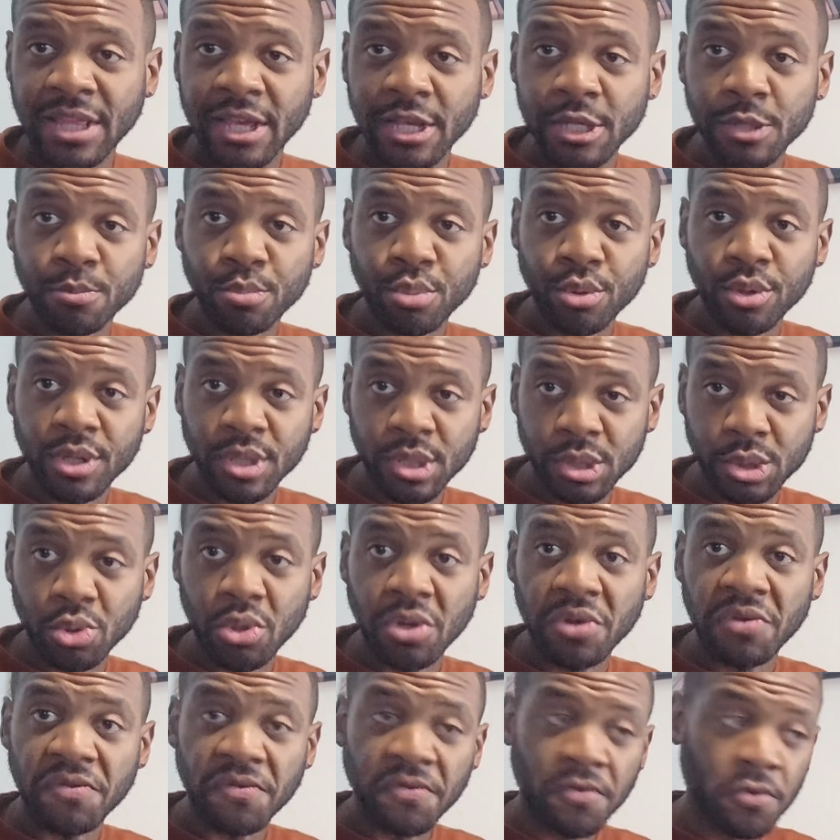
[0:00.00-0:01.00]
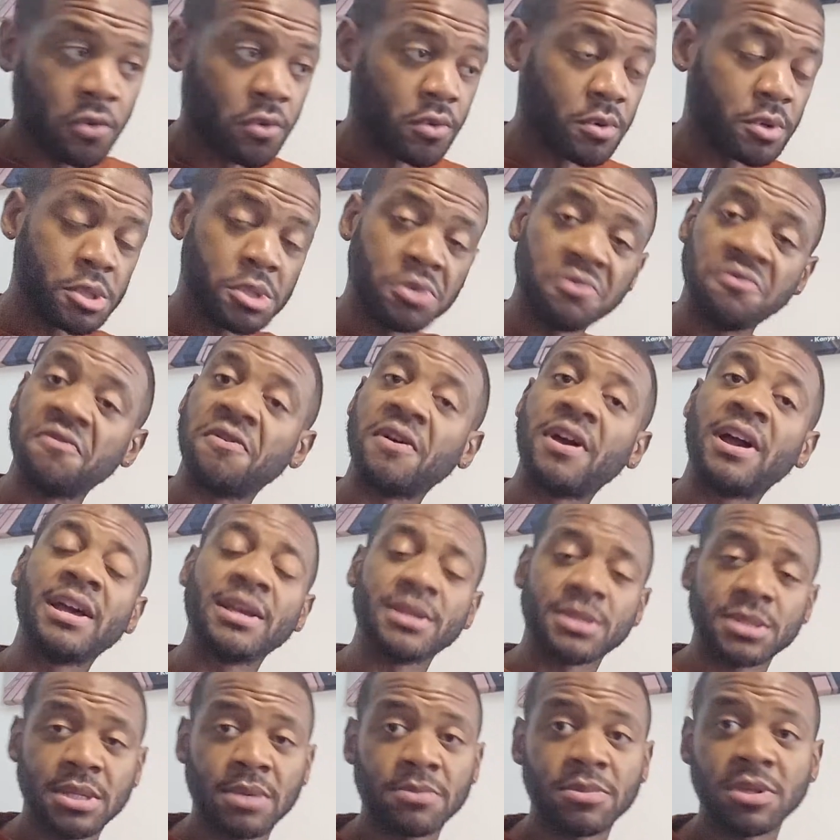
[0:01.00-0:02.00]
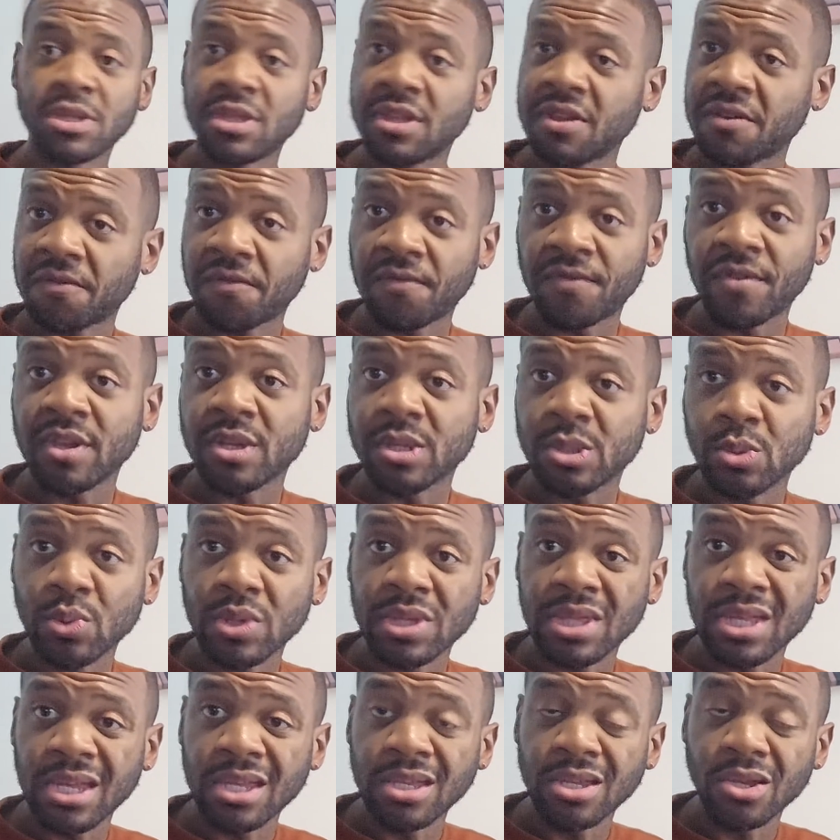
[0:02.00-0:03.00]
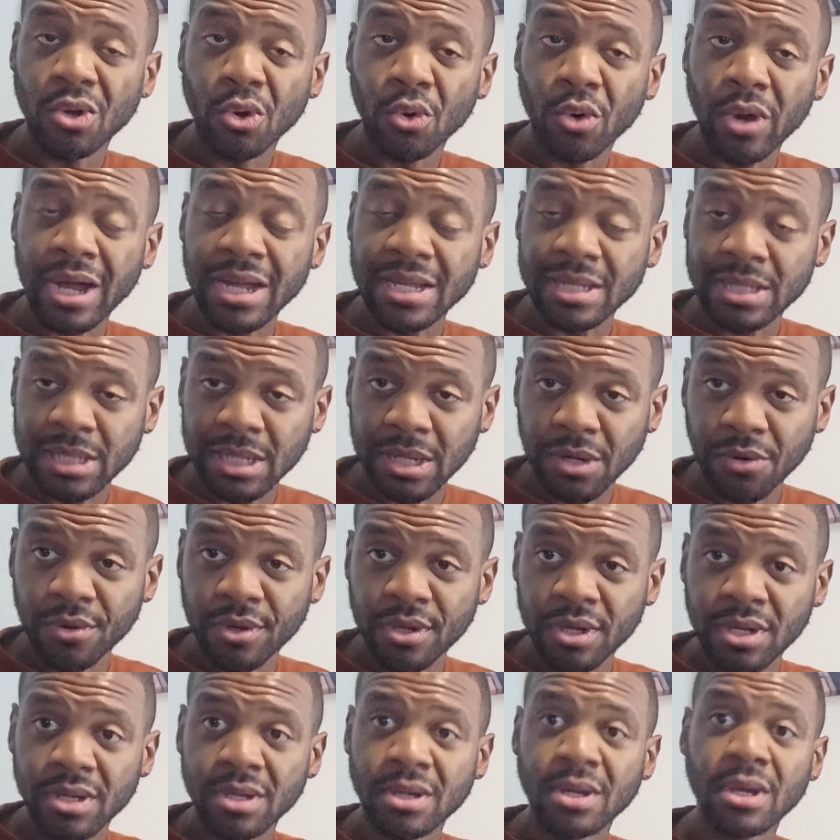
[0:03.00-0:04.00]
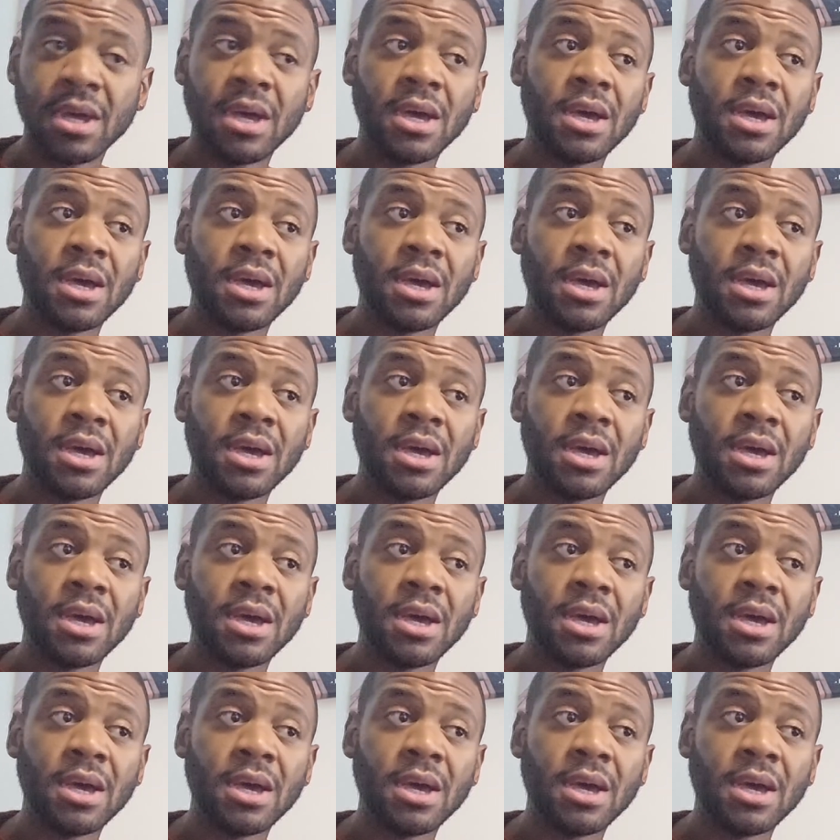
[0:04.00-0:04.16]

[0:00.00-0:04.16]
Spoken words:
That's pretty straightforward. You find something that fits within your criteria,